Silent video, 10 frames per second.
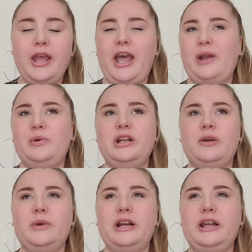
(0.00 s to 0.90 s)
I would not
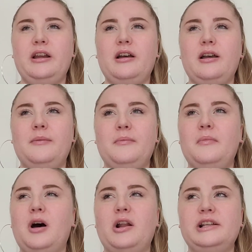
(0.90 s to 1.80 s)
wear it
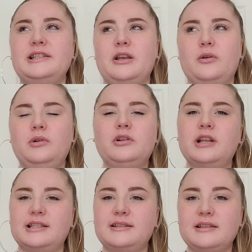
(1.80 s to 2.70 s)
on its own or
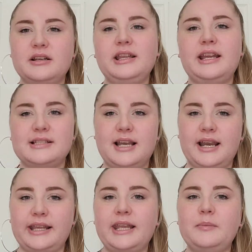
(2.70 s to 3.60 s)
necessarily as a
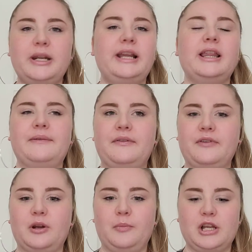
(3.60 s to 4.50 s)
highlight, but I love it for
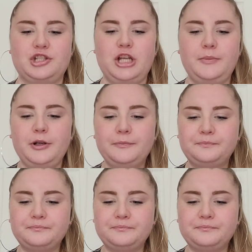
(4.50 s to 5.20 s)
a blush topper.